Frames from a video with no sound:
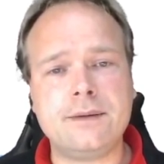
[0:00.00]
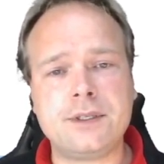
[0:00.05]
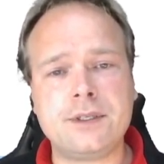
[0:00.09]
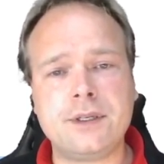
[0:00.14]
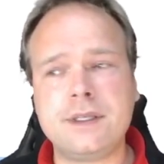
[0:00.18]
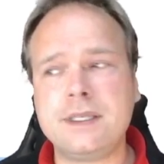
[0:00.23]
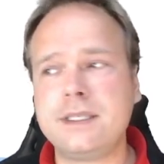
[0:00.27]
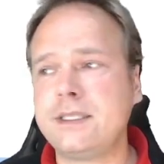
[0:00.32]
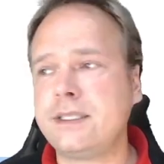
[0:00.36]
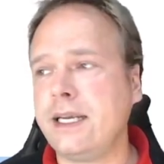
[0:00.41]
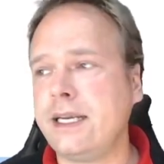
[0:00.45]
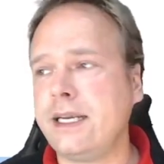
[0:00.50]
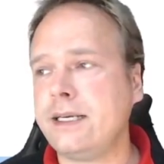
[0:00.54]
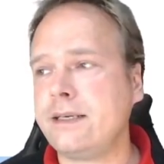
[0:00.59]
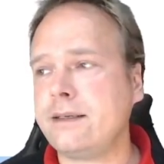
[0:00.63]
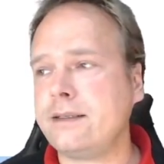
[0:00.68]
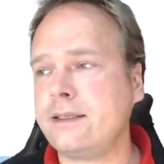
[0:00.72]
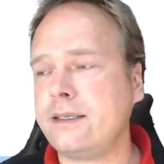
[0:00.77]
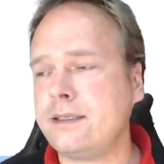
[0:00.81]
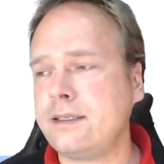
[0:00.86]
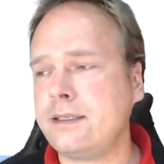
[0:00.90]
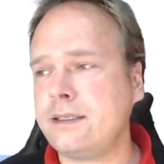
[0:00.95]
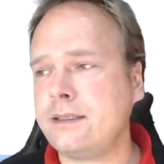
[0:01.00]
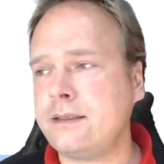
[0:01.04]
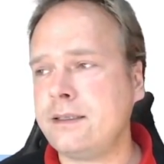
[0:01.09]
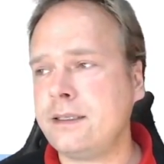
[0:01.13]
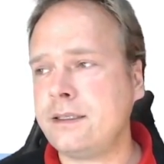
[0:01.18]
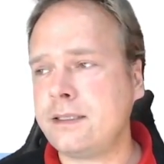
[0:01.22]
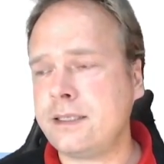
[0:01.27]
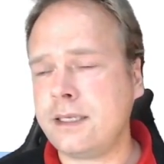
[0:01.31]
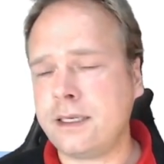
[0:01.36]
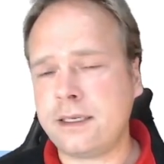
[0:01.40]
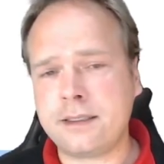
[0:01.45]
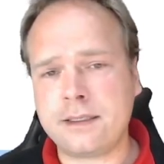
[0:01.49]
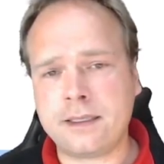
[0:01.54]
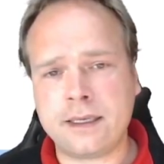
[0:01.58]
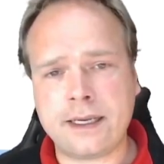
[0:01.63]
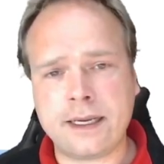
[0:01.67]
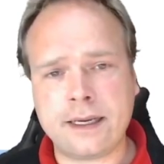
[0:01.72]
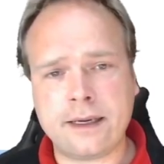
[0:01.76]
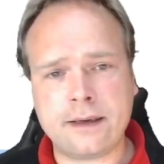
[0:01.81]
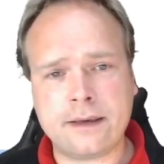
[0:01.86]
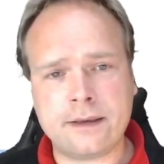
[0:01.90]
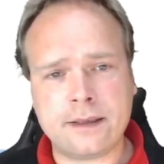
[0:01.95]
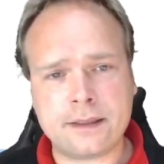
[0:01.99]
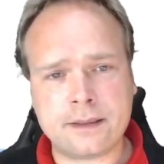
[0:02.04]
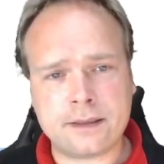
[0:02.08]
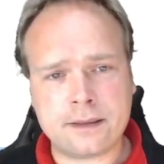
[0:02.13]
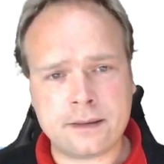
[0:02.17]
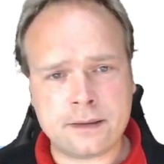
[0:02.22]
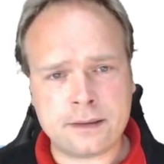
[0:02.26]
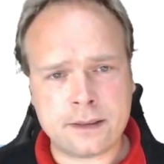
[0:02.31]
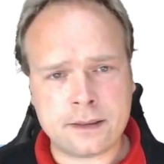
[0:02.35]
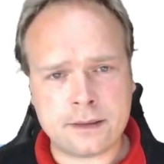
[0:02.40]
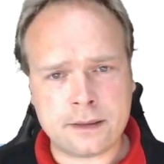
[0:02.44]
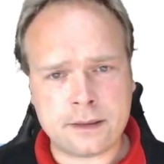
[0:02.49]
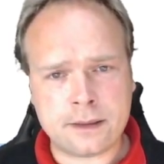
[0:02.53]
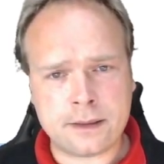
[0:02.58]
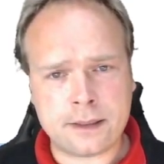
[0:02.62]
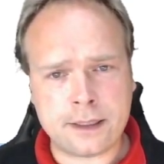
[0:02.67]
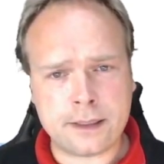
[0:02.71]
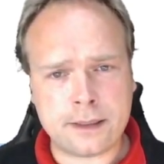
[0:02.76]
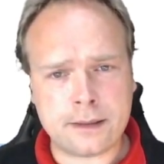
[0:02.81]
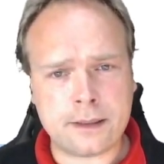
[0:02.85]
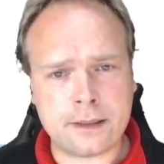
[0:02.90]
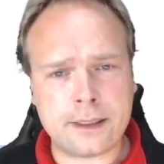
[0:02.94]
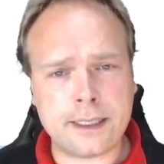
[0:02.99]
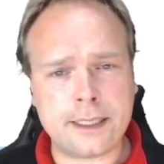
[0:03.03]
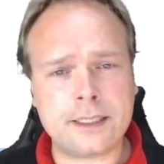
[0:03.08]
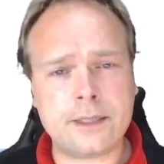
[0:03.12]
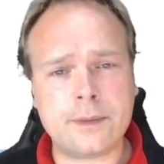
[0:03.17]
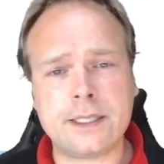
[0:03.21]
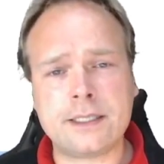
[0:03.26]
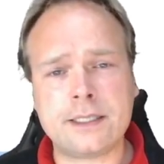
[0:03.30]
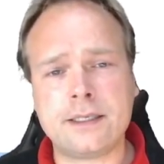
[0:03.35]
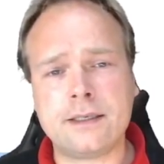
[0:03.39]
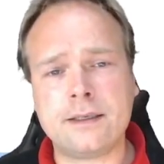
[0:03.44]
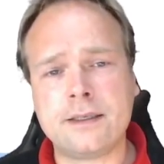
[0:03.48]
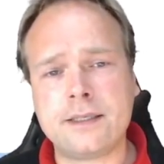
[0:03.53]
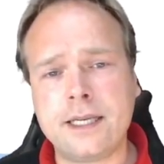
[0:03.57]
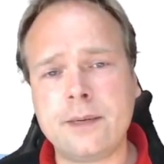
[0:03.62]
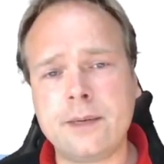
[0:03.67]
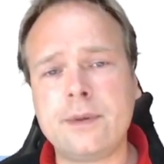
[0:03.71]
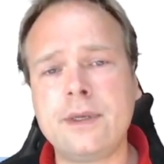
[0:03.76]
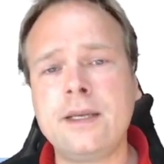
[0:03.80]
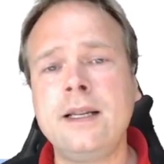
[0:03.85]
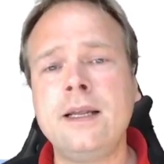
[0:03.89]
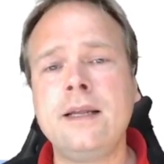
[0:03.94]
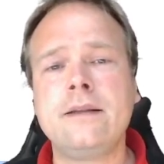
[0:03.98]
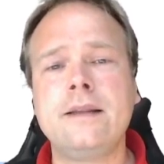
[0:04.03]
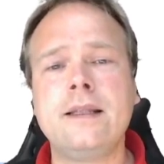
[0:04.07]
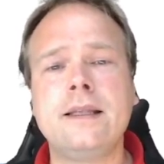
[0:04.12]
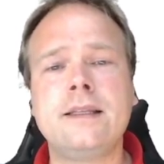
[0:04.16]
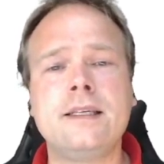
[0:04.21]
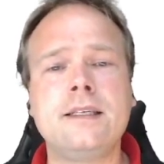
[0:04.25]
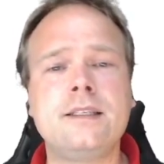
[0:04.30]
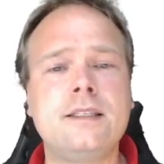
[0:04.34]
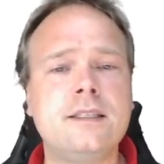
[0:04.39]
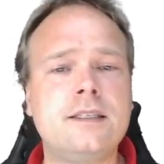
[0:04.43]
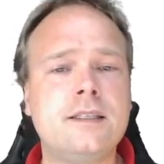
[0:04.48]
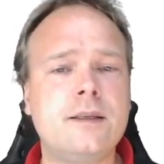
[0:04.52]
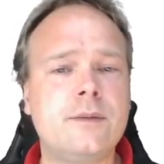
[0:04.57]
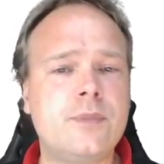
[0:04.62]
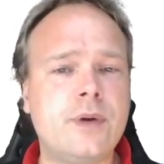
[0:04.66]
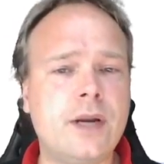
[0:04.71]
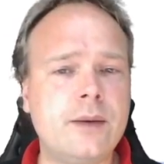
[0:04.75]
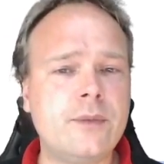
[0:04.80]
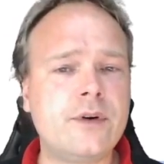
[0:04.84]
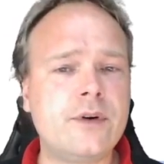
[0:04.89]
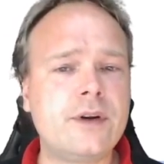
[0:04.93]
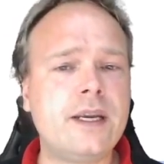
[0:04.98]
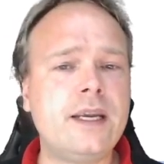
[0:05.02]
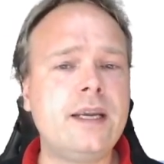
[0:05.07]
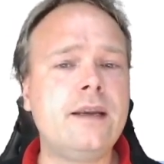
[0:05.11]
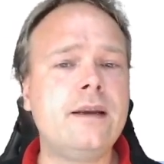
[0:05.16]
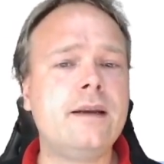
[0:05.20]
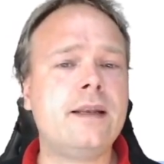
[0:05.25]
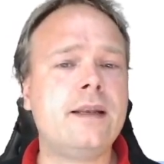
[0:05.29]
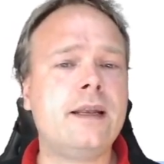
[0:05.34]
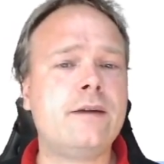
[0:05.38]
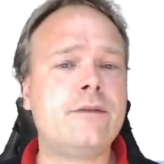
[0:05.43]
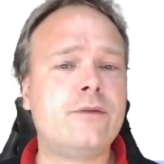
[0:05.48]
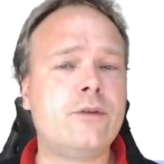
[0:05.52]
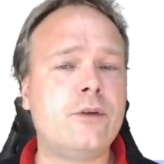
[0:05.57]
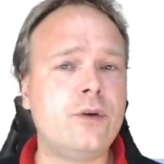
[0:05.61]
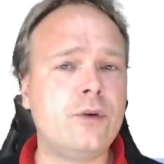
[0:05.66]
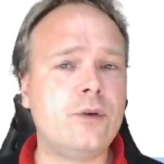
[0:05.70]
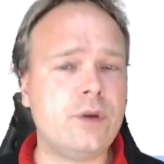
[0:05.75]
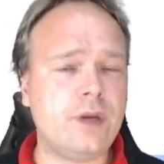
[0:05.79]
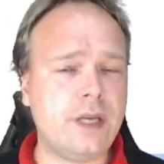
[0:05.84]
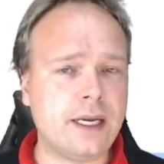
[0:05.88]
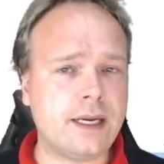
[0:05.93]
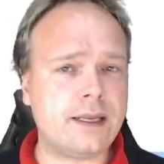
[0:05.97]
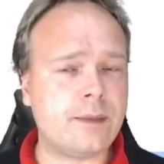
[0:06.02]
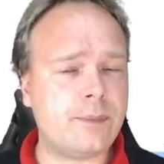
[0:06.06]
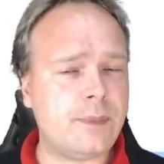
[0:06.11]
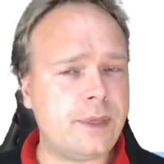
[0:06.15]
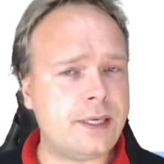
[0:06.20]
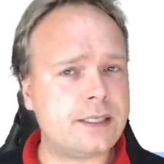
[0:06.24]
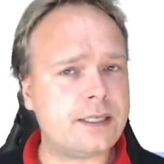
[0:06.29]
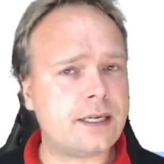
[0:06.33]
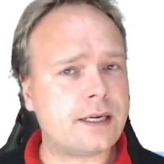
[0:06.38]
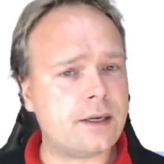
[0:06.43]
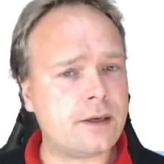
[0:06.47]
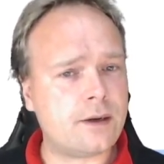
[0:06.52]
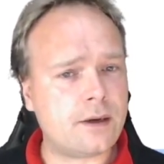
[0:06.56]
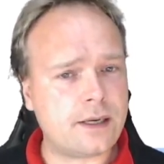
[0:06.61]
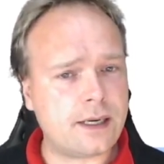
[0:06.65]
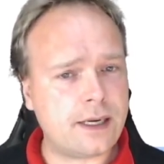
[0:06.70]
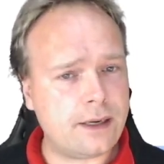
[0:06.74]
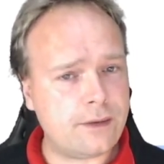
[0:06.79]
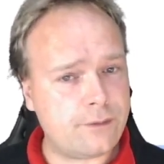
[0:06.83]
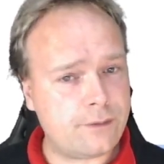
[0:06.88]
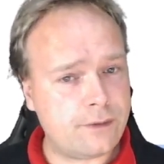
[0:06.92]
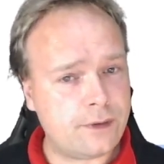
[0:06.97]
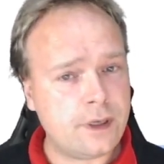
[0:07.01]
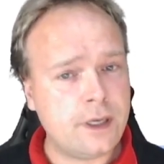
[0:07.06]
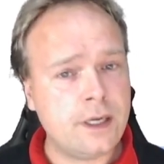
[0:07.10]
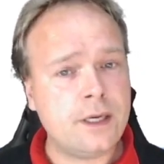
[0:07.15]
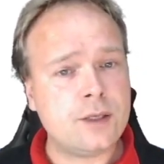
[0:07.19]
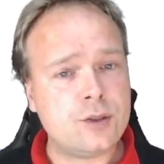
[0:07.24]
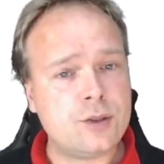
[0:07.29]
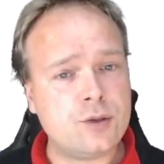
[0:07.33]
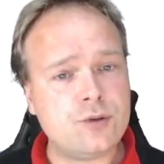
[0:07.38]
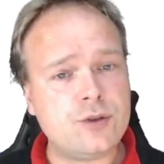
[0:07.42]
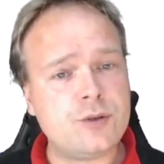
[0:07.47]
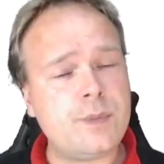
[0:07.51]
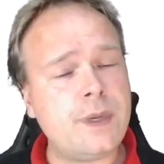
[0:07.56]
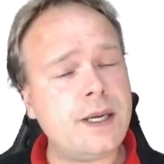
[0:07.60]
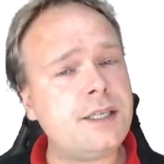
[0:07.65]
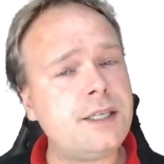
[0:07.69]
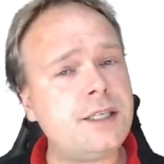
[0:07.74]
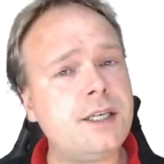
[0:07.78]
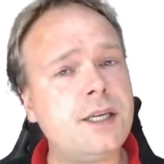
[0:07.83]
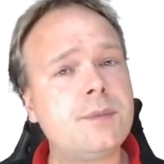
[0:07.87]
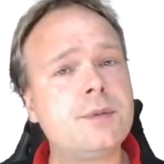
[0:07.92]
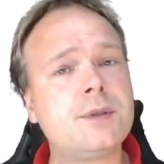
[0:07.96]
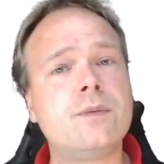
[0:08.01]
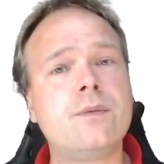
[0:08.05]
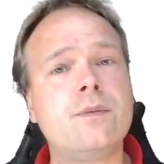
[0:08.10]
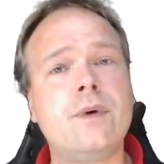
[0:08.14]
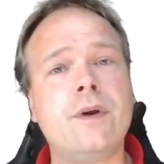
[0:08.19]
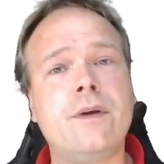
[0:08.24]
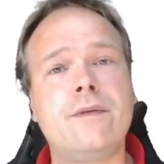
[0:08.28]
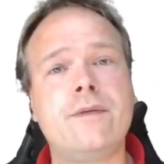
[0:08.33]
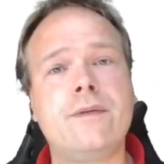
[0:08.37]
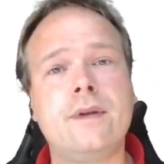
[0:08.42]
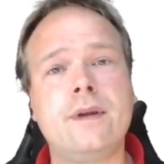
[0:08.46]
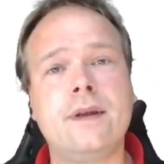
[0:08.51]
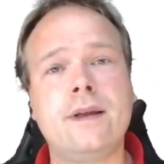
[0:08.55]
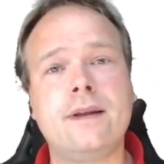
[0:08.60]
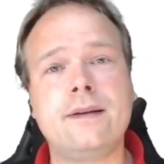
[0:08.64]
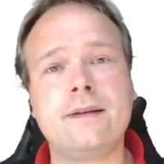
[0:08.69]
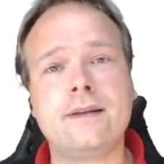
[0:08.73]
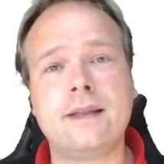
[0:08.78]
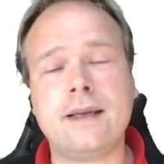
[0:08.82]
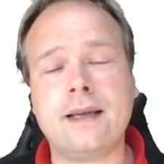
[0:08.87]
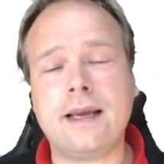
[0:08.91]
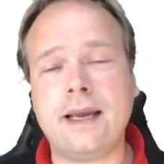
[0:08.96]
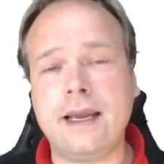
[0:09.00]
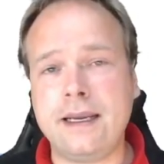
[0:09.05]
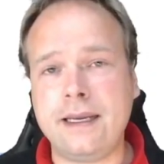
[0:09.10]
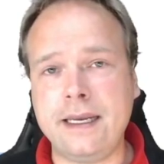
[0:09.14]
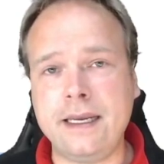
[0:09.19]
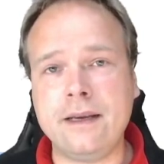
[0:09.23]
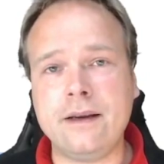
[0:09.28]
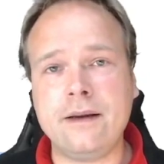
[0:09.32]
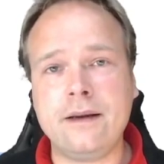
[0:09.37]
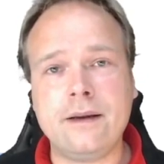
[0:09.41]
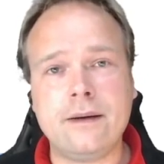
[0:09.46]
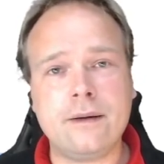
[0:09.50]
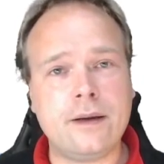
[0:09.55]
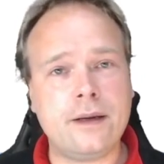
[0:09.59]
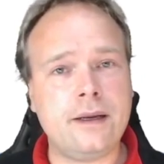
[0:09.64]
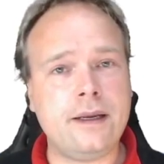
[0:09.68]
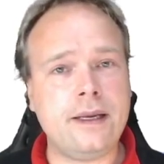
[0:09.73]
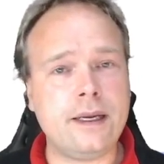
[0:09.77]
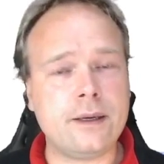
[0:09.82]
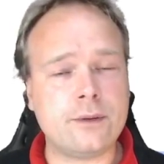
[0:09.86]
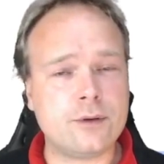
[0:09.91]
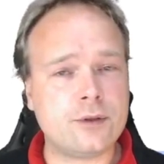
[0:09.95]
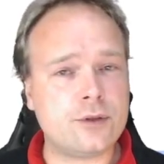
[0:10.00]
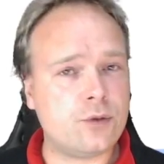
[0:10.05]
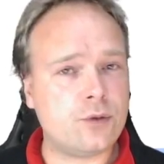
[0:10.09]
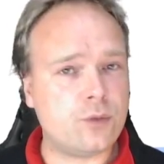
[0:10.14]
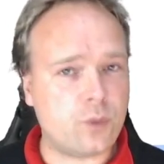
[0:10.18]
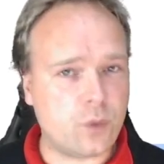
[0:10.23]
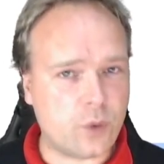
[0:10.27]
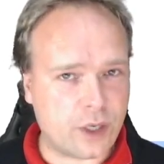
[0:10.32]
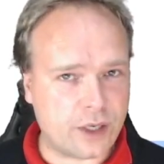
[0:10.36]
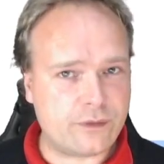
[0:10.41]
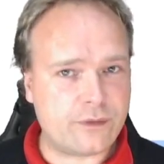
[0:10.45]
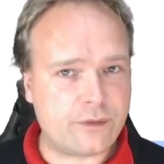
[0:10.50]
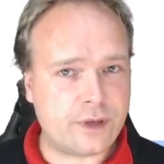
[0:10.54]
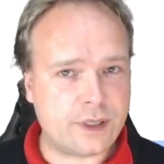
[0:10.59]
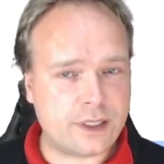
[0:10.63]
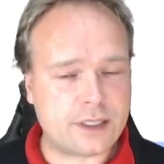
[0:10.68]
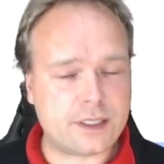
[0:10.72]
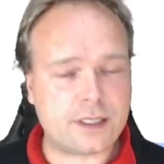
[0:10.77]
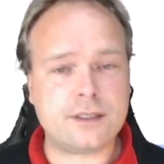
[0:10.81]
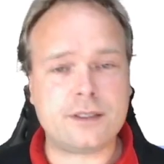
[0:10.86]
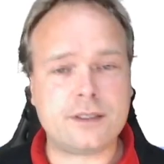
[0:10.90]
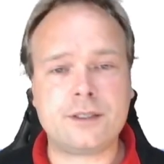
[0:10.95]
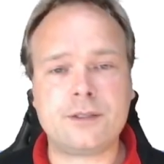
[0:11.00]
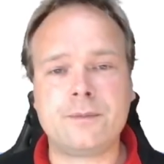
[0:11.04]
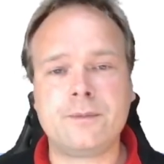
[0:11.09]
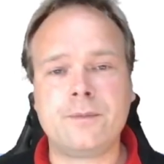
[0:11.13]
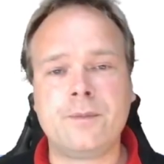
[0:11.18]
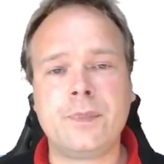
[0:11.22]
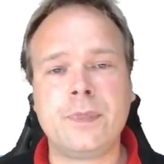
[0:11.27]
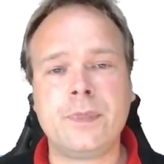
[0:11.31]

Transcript: So this tells the database and the table that this is a primary key and therefore unique. That means I cannot have two spaceships with the ID equal to 1, for instance.